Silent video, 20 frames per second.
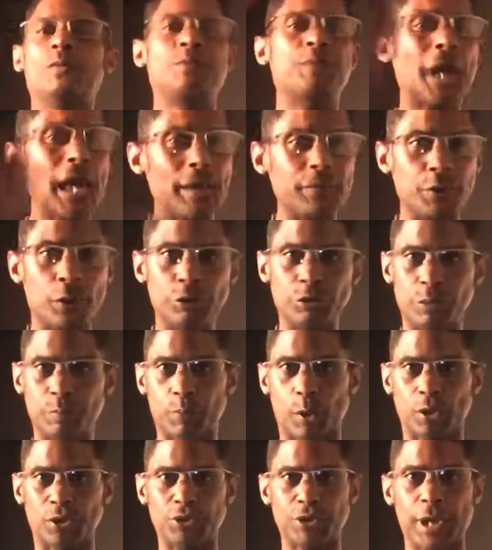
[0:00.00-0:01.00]

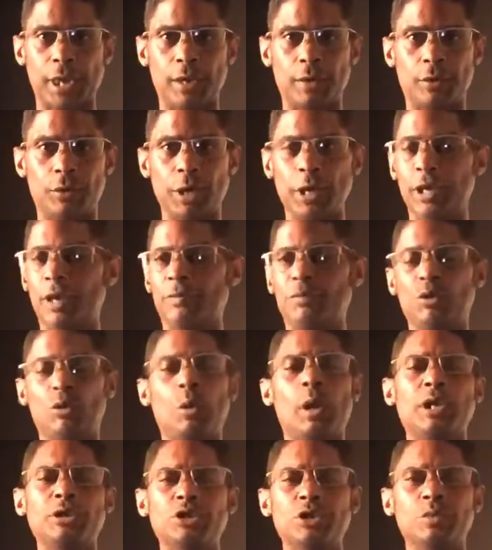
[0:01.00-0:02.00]
500 per sale, if you
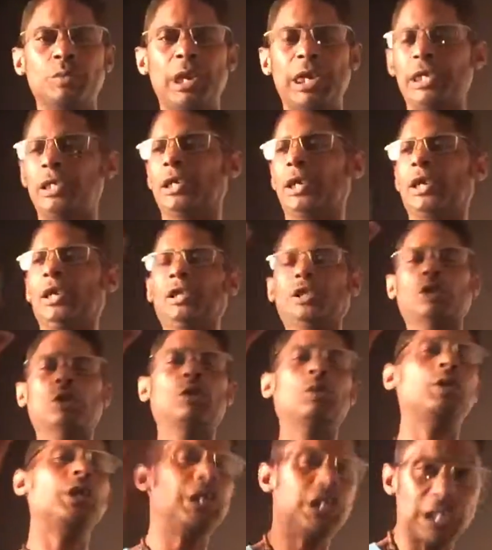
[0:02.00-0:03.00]
want to make
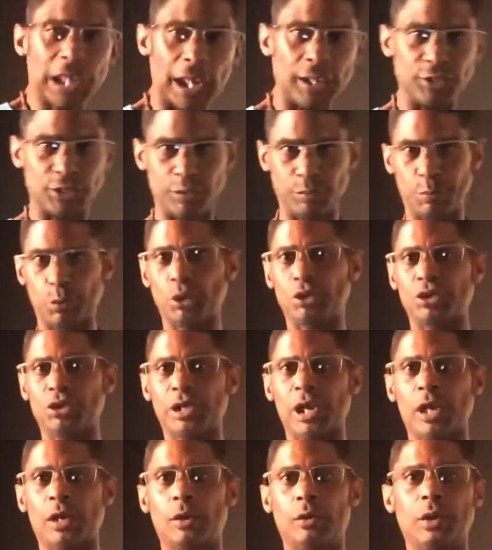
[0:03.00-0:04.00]
3,000 per
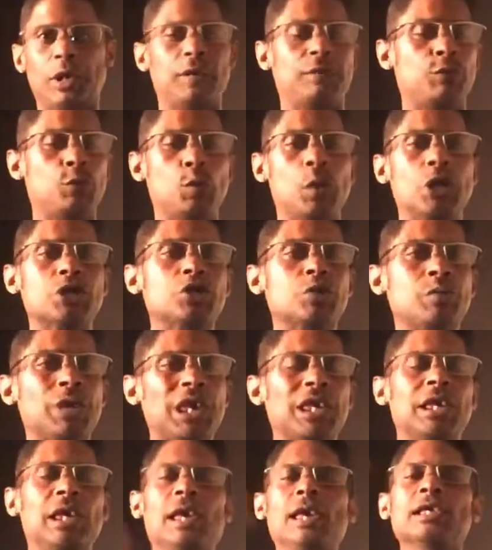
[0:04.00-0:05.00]
sale, if you want to make